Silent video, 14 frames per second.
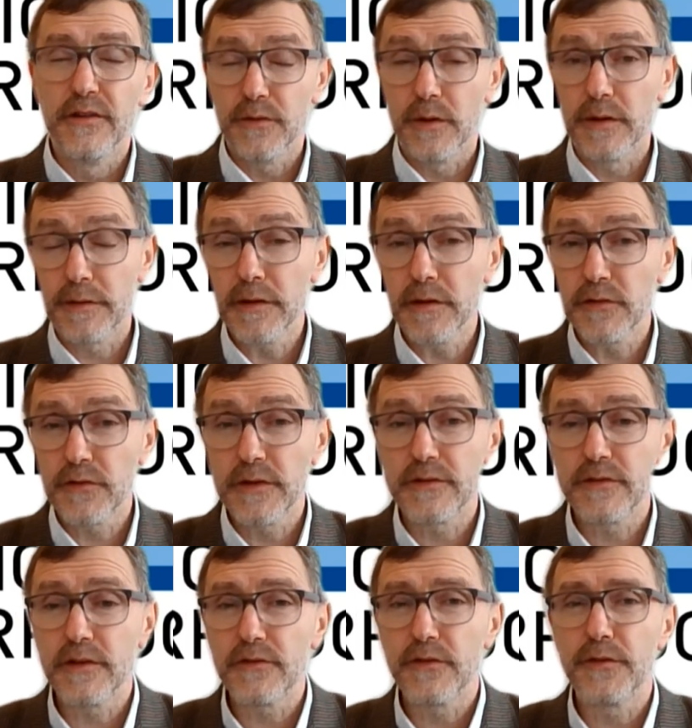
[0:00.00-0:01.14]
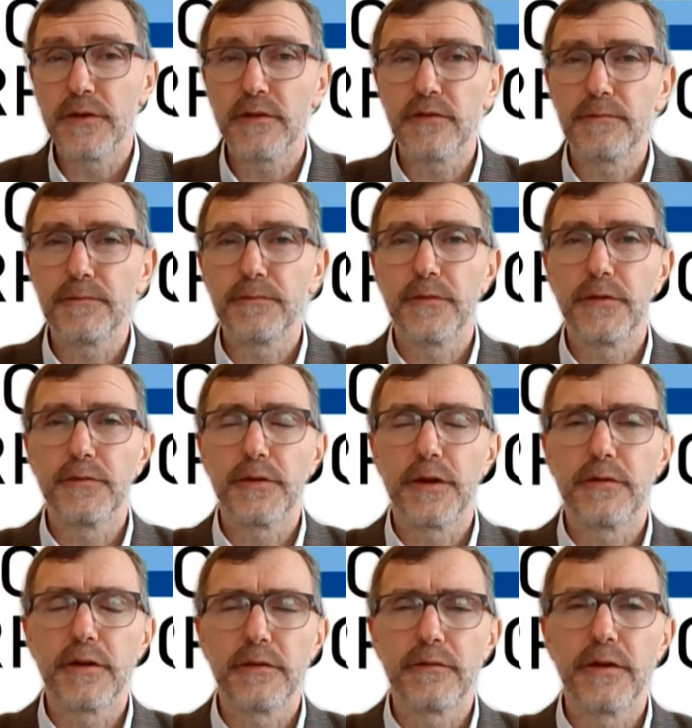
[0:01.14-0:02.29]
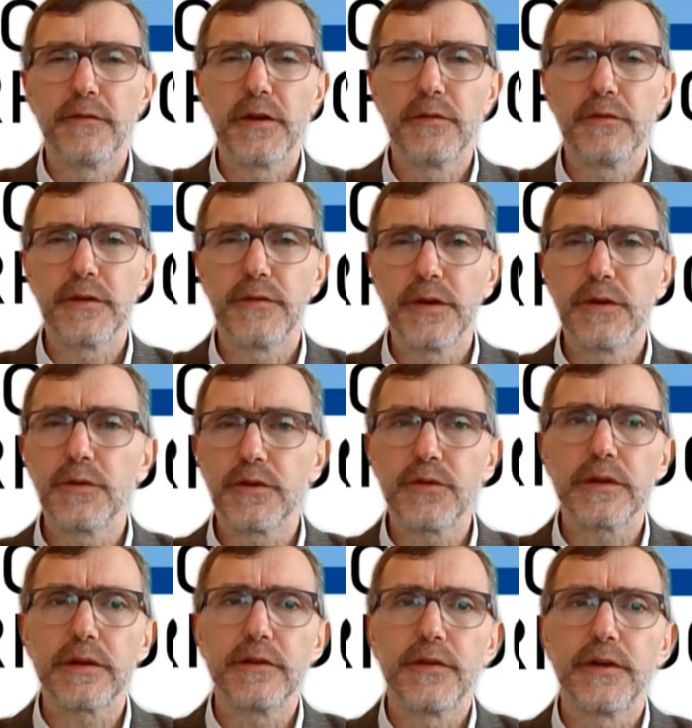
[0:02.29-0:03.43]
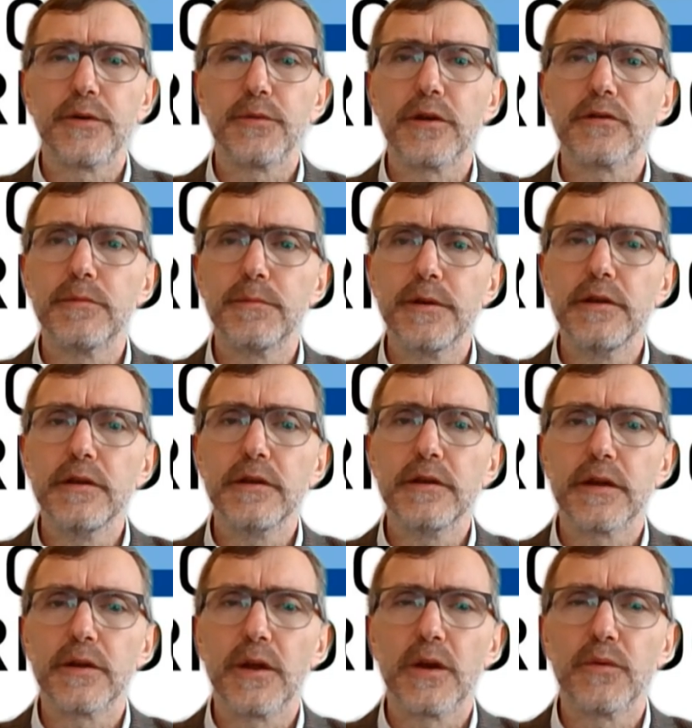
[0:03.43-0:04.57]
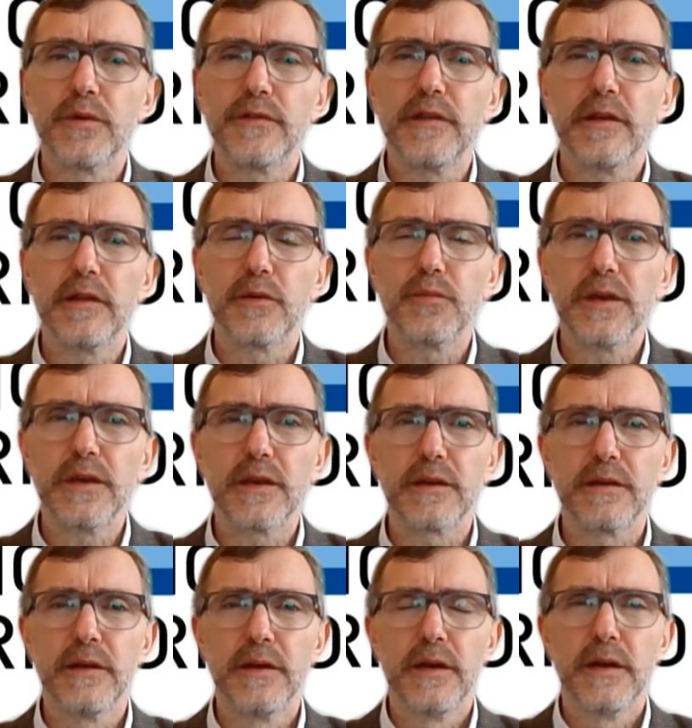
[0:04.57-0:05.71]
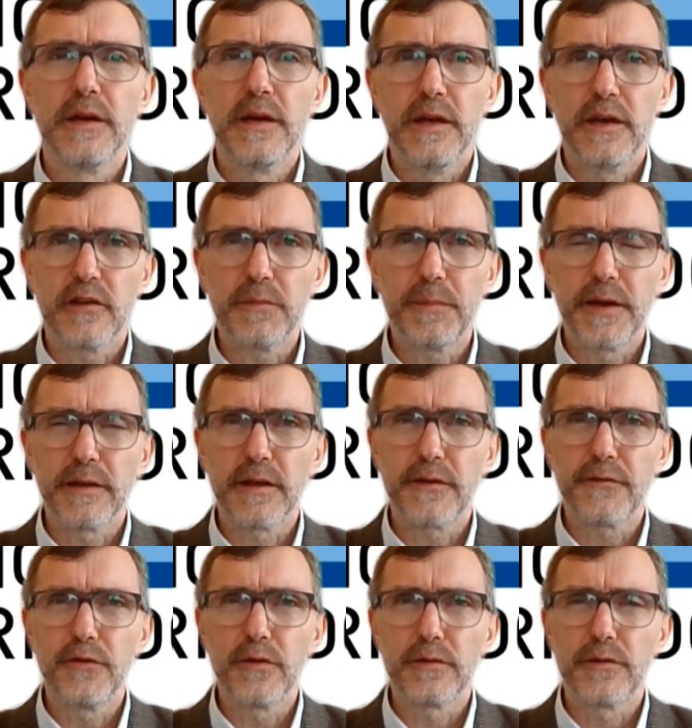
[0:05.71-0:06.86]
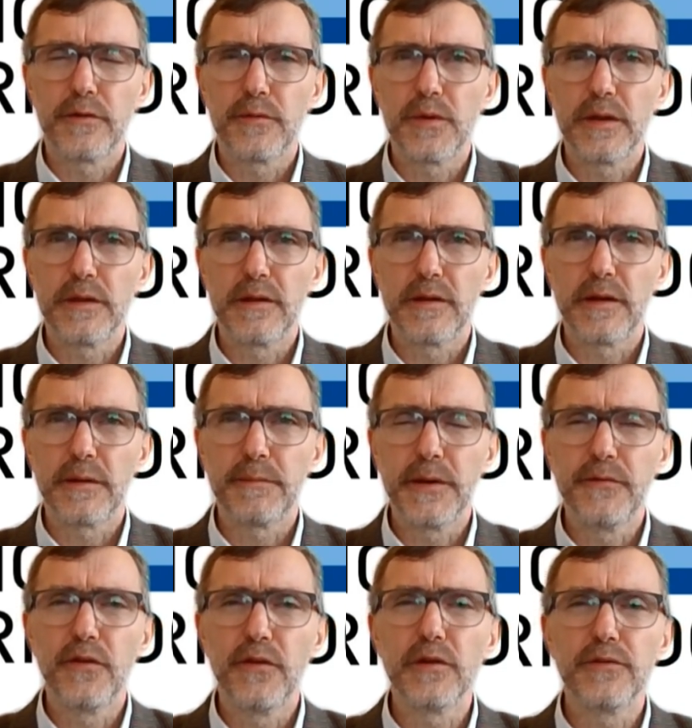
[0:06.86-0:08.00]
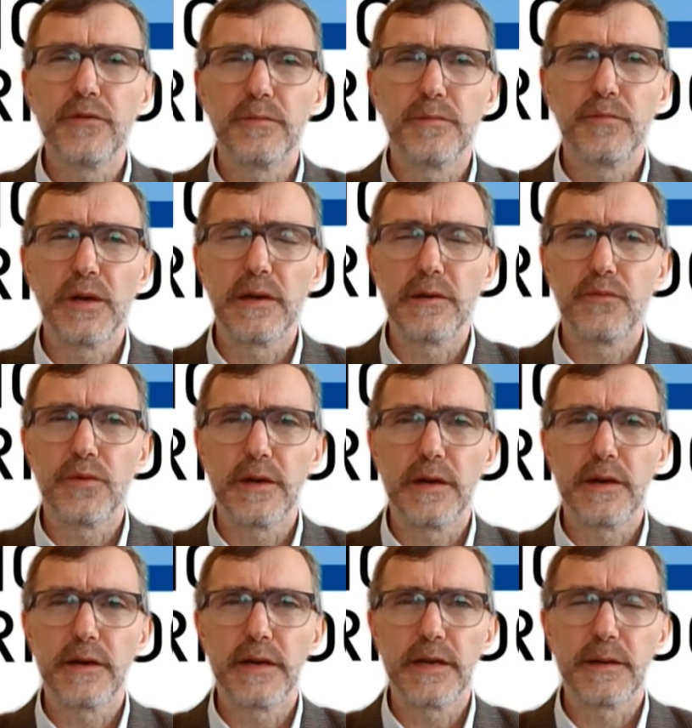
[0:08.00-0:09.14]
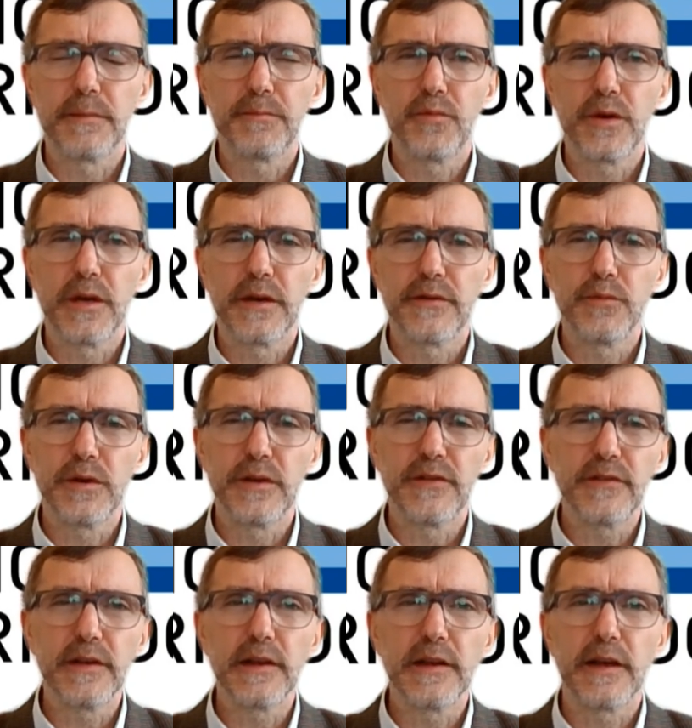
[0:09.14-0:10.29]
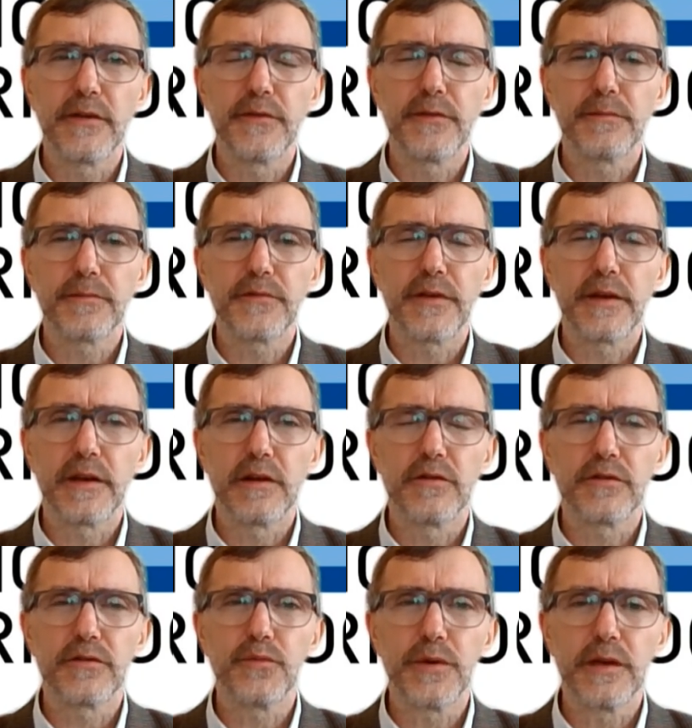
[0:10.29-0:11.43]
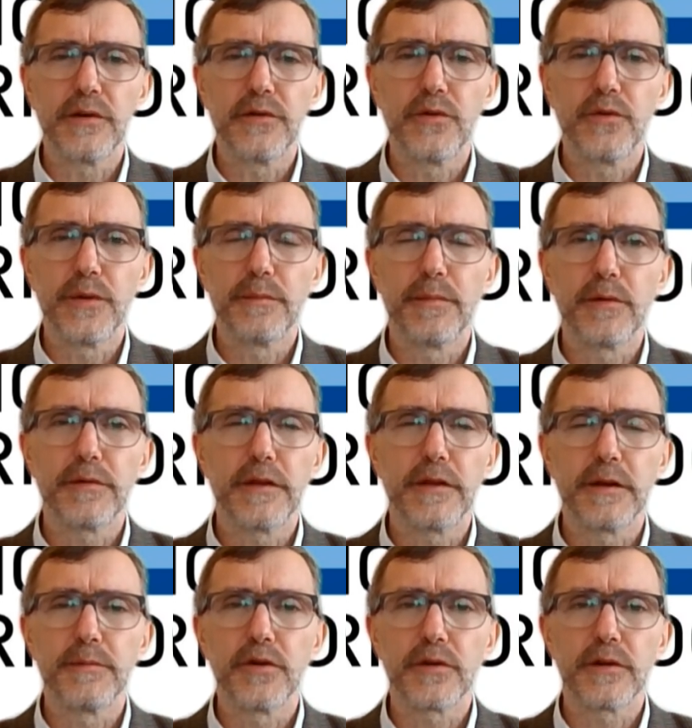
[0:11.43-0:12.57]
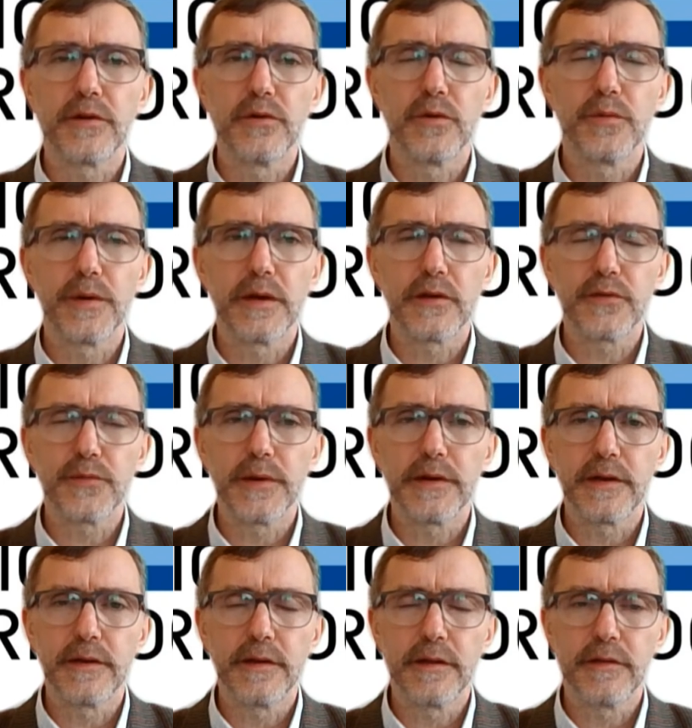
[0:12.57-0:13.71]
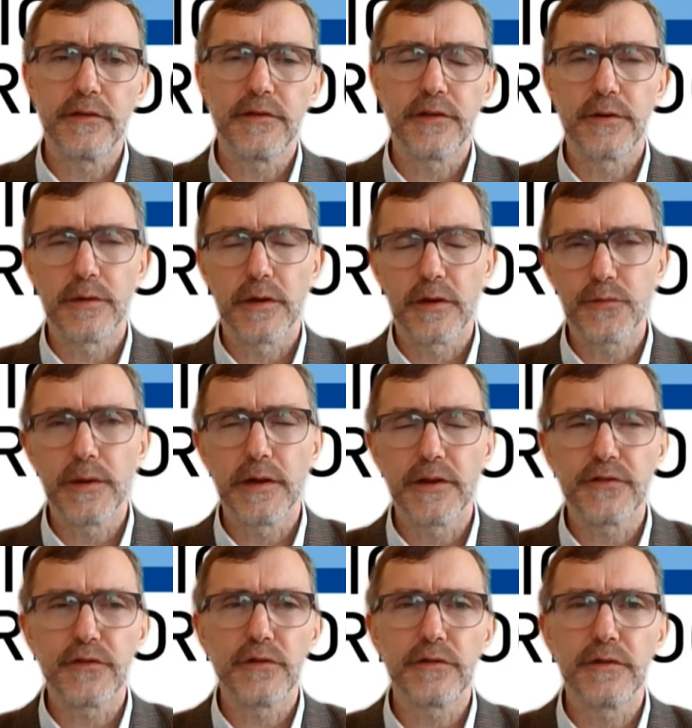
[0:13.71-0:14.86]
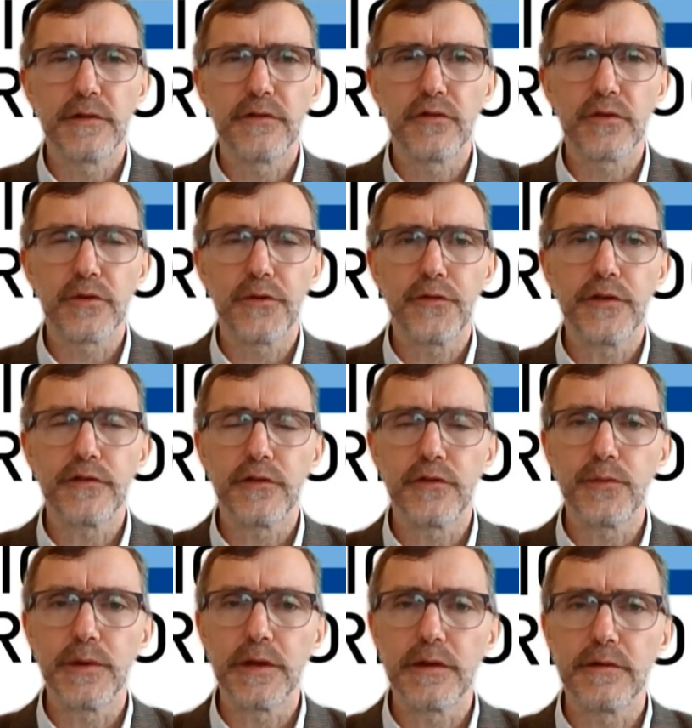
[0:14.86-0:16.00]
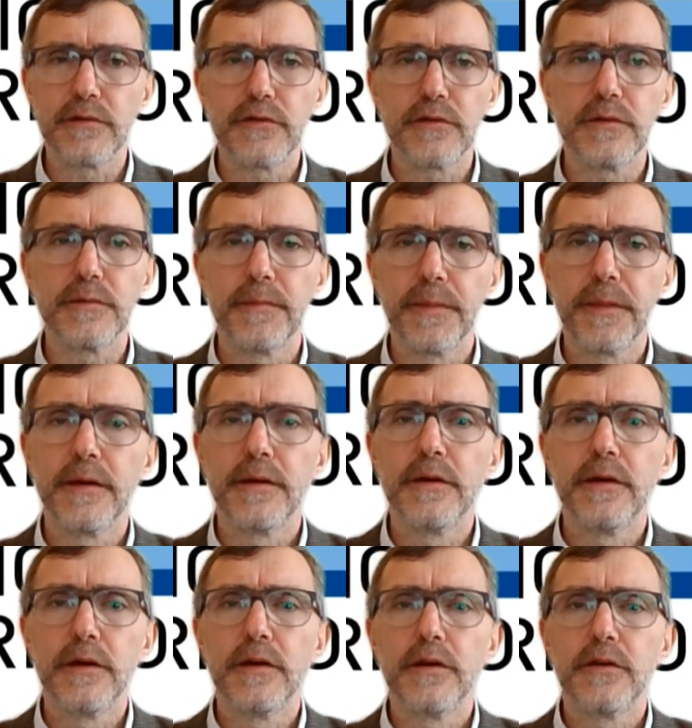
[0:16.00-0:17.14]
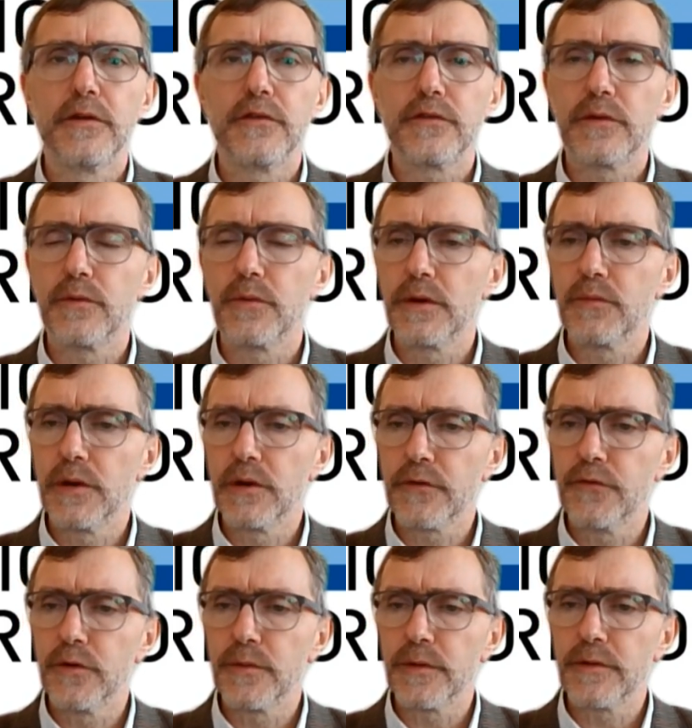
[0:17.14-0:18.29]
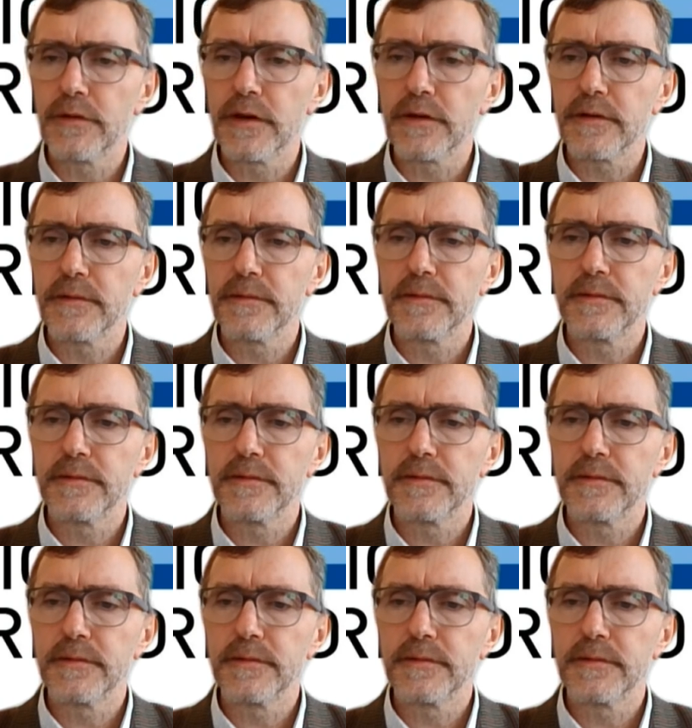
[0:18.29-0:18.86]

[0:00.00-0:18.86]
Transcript: I think it's a very attractive area to be in, and we see that we can expand that further with the I mean, volume will help. Uh, we still have, say, a lot we can do in both Denmark and Norway as well in this area, as well as certain geographies in Sweden. So we look forward to that.